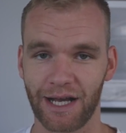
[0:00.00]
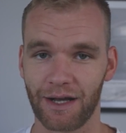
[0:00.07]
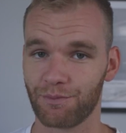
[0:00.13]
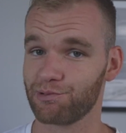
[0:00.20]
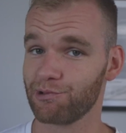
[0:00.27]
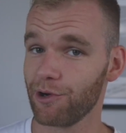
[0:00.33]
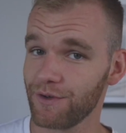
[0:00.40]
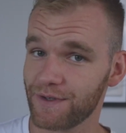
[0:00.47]

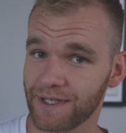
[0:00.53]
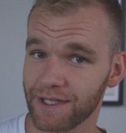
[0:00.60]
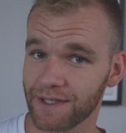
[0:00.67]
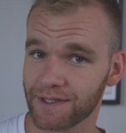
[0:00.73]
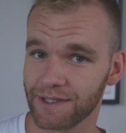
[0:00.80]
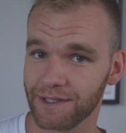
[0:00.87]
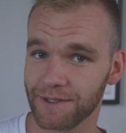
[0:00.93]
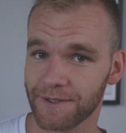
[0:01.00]

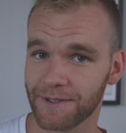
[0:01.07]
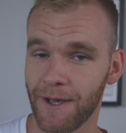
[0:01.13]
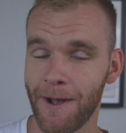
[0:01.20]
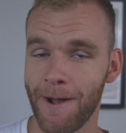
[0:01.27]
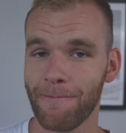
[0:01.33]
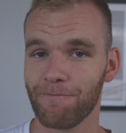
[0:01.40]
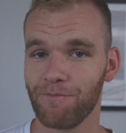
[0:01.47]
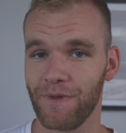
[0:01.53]
processes
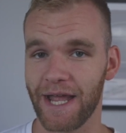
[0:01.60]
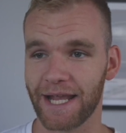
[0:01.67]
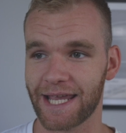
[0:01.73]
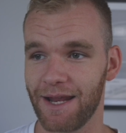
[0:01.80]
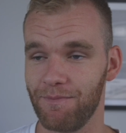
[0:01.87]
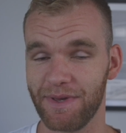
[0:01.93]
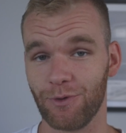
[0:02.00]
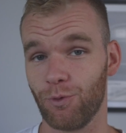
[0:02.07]
that
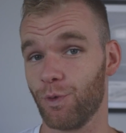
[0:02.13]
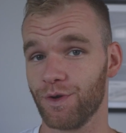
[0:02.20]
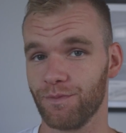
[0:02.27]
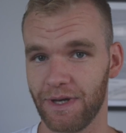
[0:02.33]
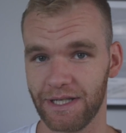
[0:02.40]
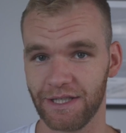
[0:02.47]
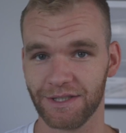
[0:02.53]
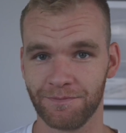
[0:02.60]
can be
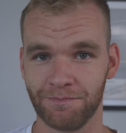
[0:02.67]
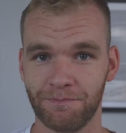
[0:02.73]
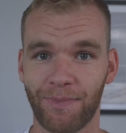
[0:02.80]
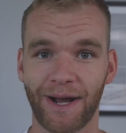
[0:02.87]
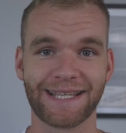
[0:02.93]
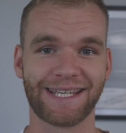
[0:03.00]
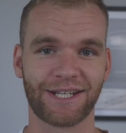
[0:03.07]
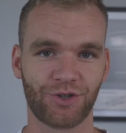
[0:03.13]
automated
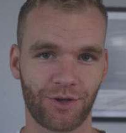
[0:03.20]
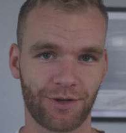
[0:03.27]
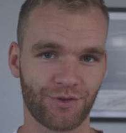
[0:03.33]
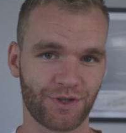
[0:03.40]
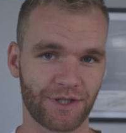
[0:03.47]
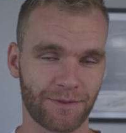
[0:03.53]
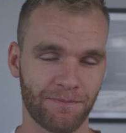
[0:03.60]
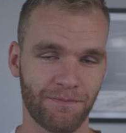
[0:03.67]
by
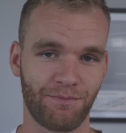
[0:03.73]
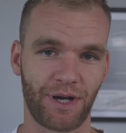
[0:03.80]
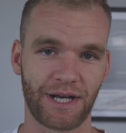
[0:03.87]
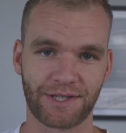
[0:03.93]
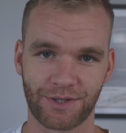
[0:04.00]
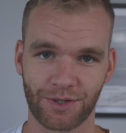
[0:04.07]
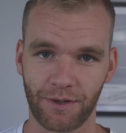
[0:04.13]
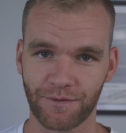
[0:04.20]
technology, by
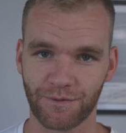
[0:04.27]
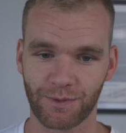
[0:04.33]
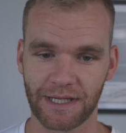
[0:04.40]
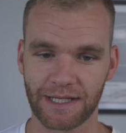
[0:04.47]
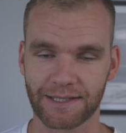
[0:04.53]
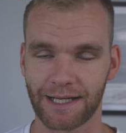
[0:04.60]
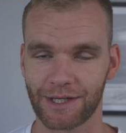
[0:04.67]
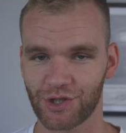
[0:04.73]
software
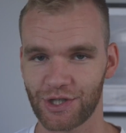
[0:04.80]
such